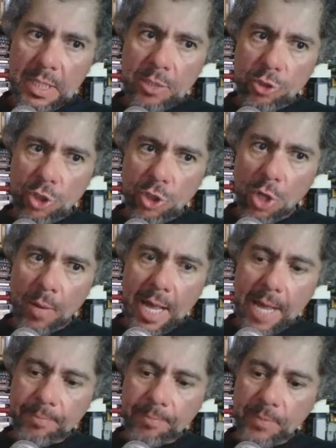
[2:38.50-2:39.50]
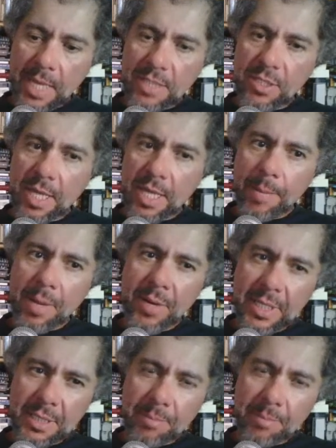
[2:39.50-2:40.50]
So as the
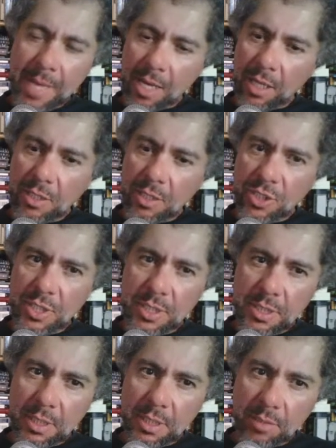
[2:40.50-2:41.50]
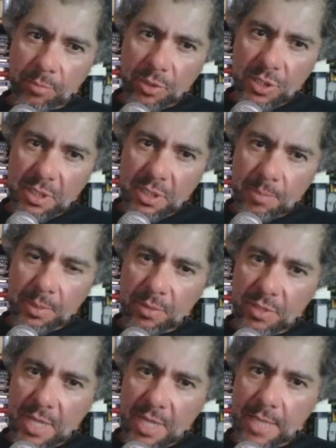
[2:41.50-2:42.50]
American biologist, Bruce Lipton
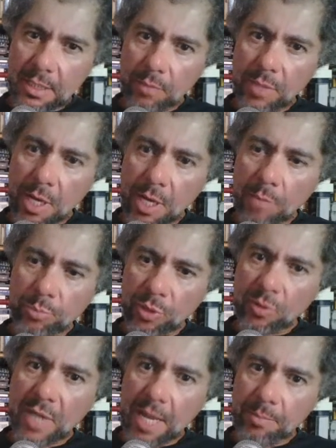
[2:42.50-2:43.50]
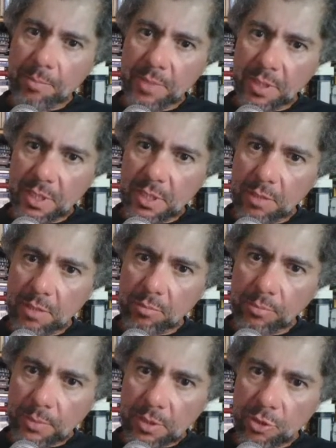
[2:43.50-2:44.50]
said, we are programmed,
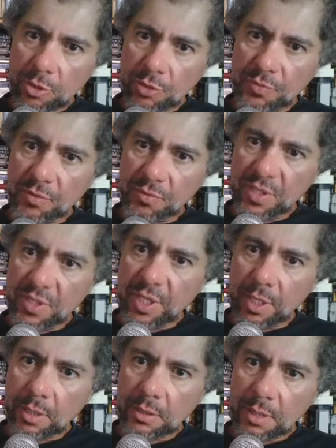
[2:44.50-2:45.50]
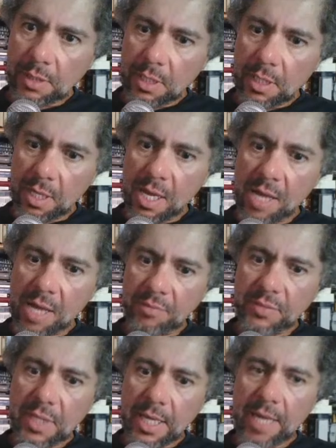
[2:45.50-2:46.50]
to feel fear
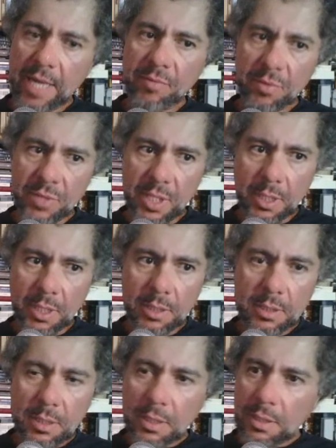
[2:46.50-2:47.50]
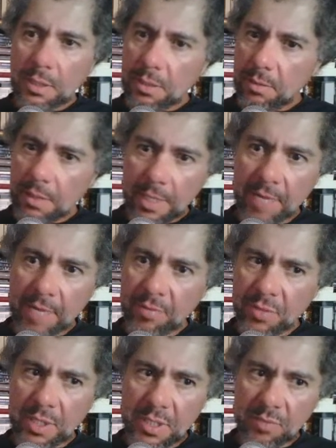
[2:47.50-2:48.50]
of everything
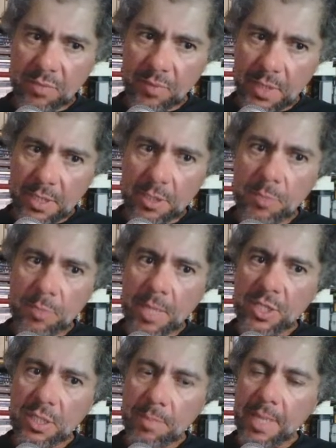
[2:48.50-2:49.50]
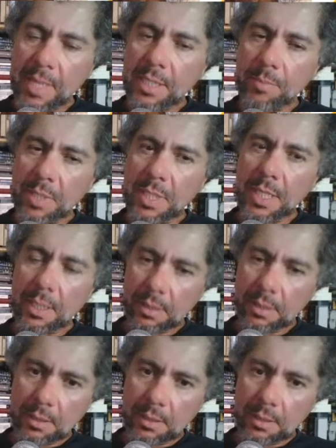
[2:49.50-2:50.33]
different, especially by the media.